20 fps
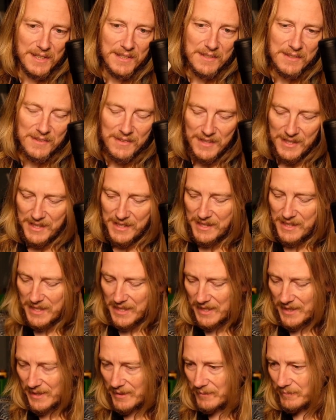the
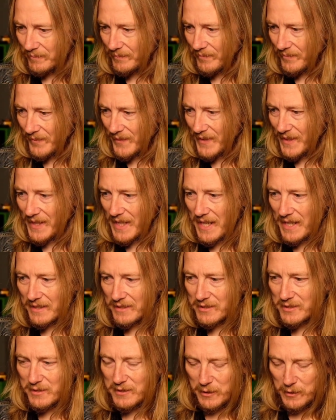
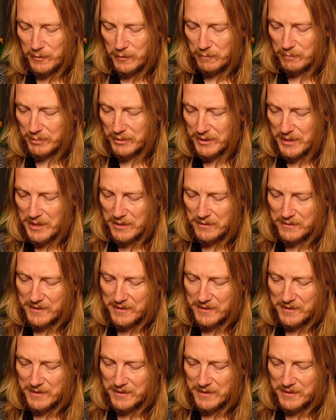X2 Pro.